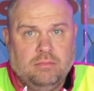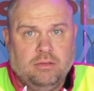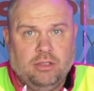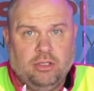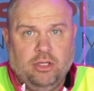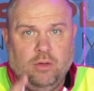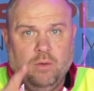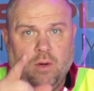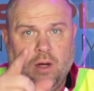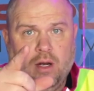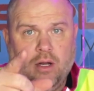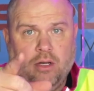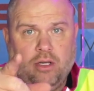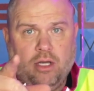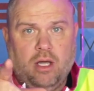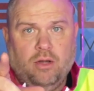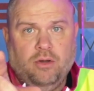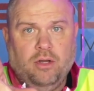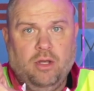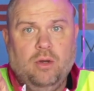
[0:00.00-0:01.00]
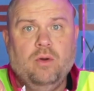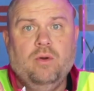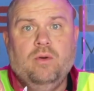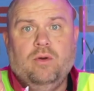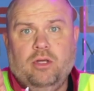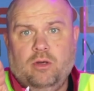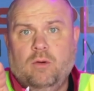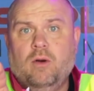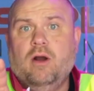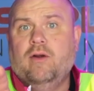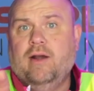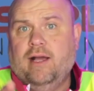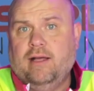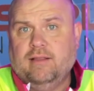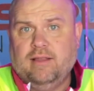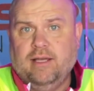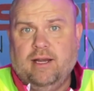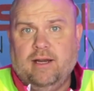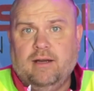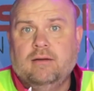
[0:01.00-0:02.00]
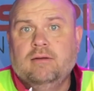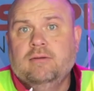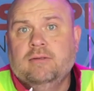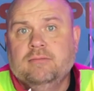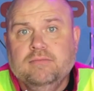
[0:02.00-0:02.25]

Y'all know who you are out there.